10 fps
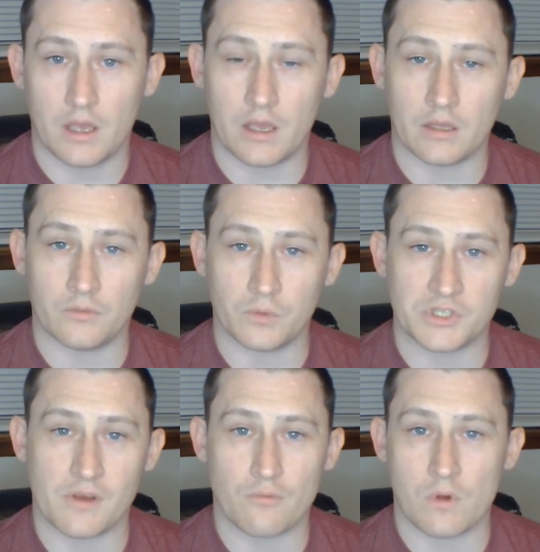and
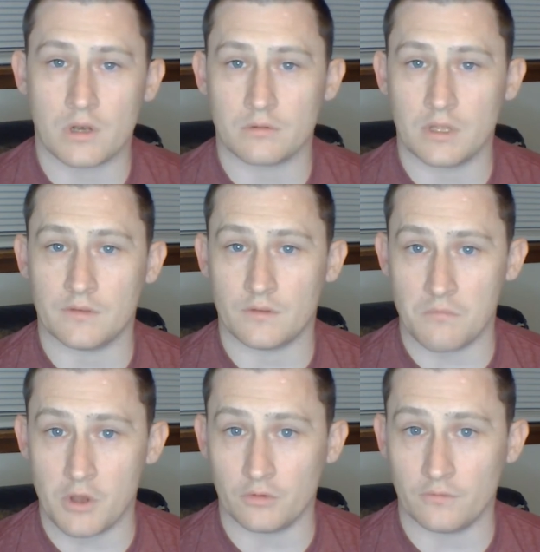whichever one gets the
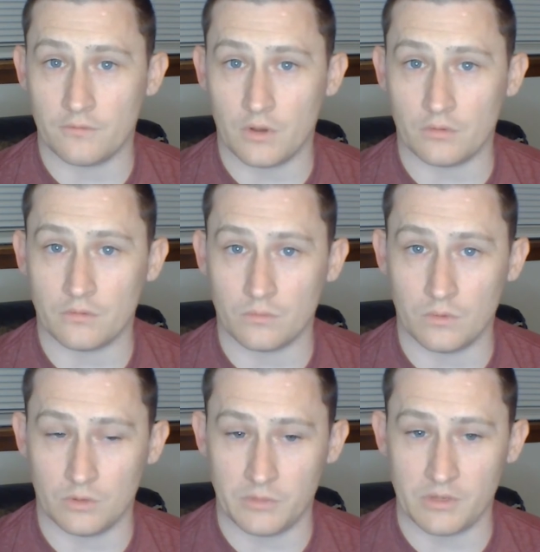most votes
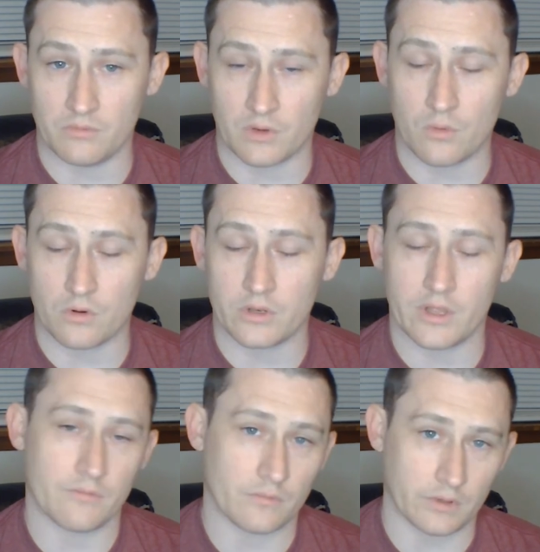will be recorded
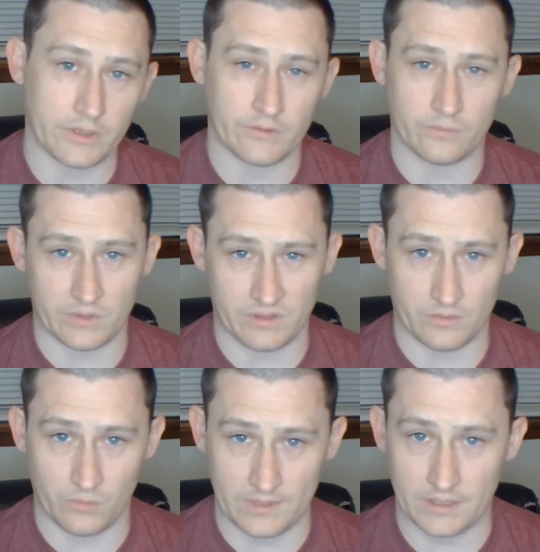and released within
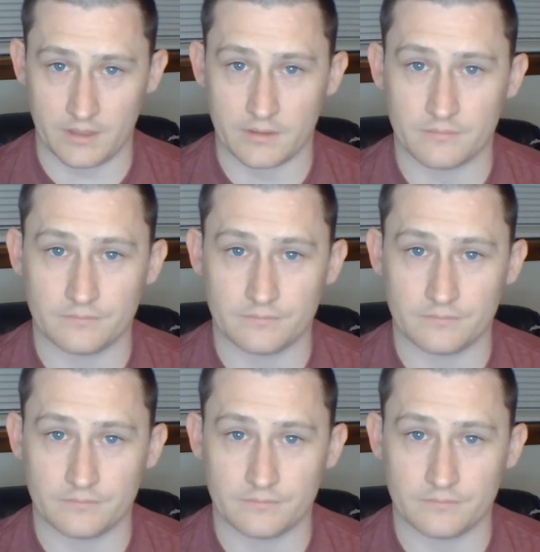a week.